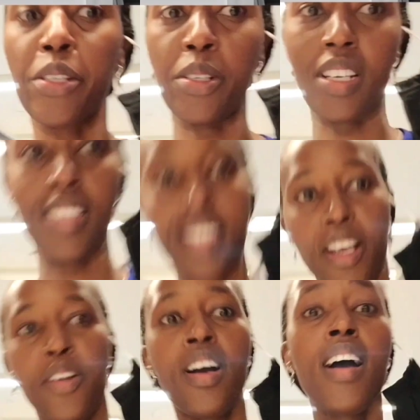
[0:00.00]
I should check
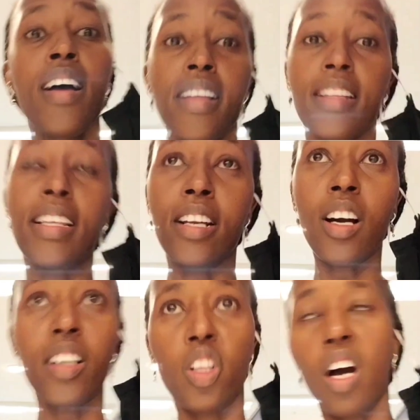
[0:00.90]
this out. There are
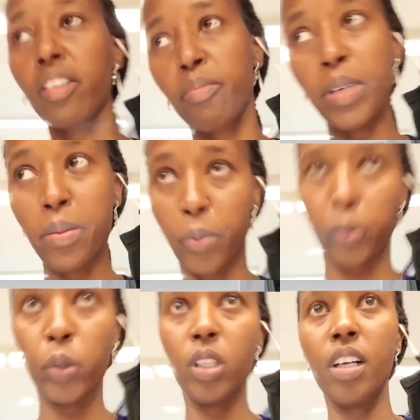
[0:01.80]
not a lot of
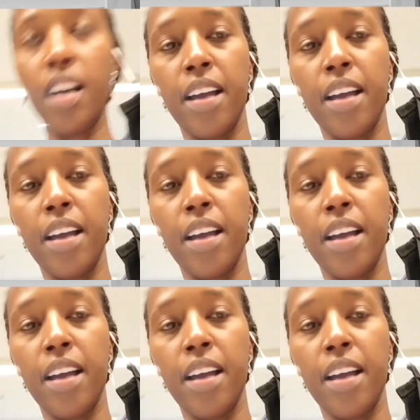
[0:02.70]
people.